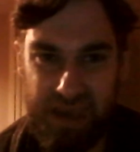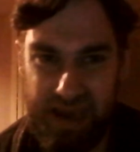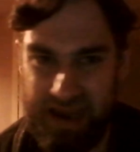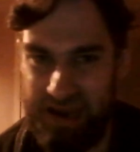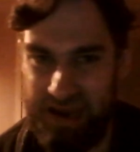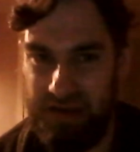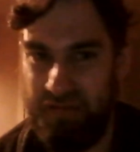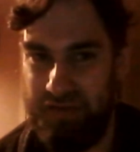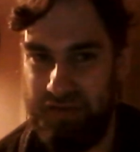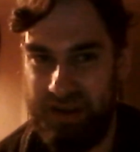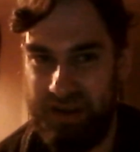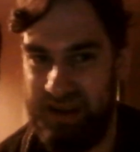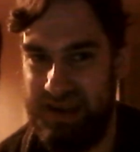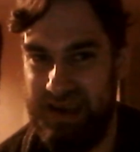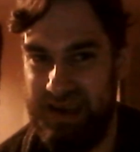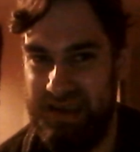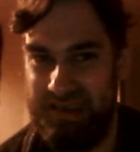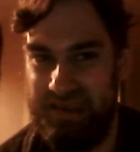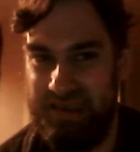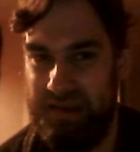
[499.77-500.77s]
And I think
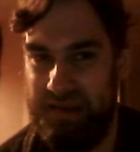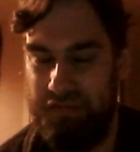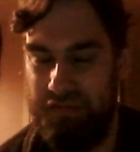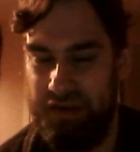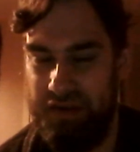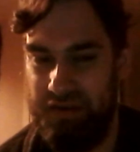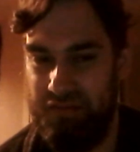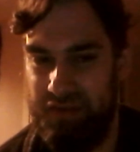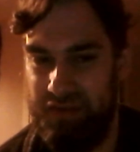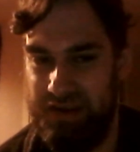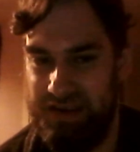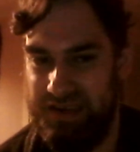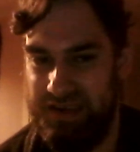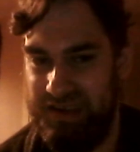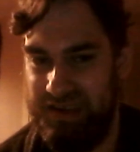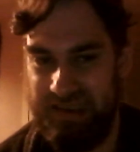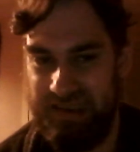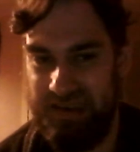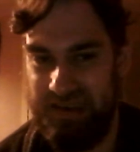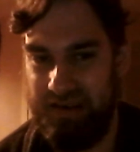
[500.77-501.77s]
that's something which
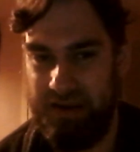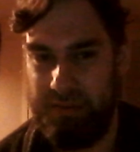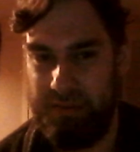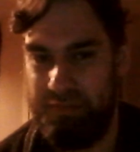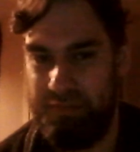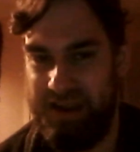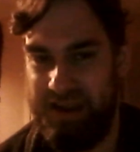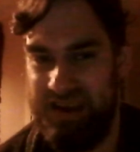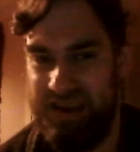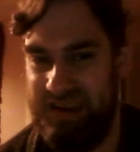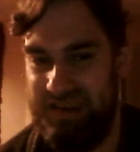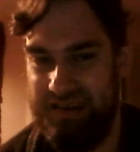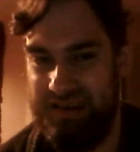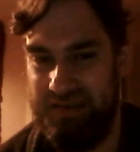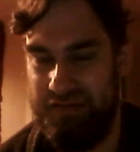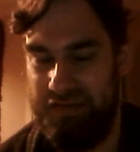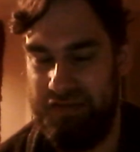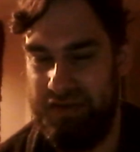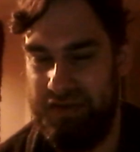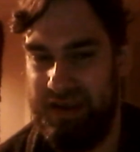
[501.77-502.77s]
is like played
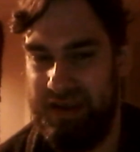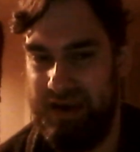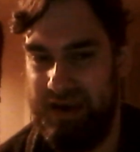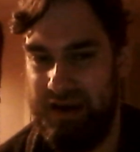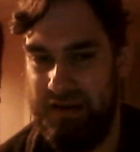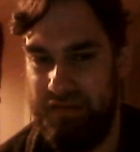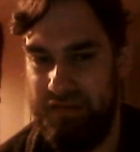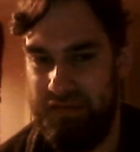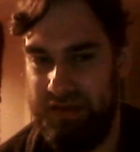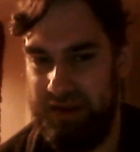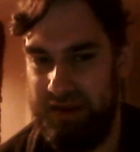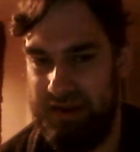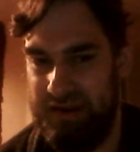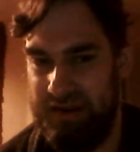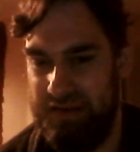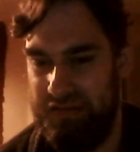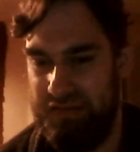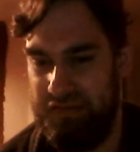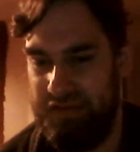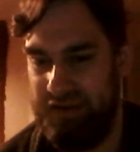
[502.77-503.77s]
up for laughs
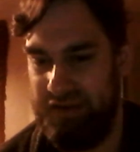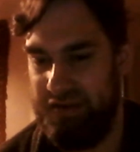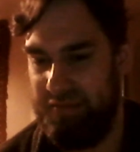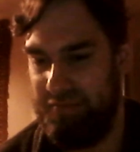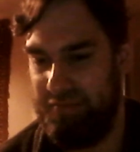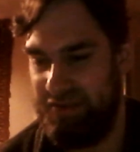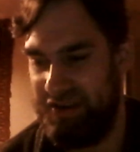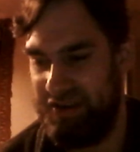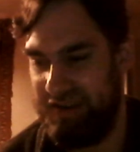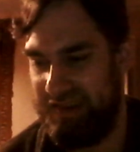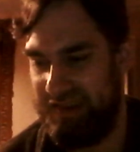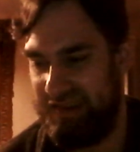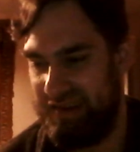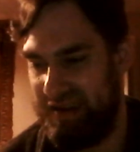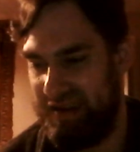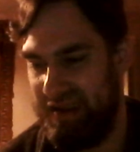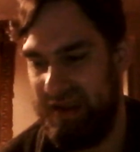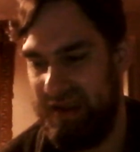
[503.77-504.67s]
in the film, just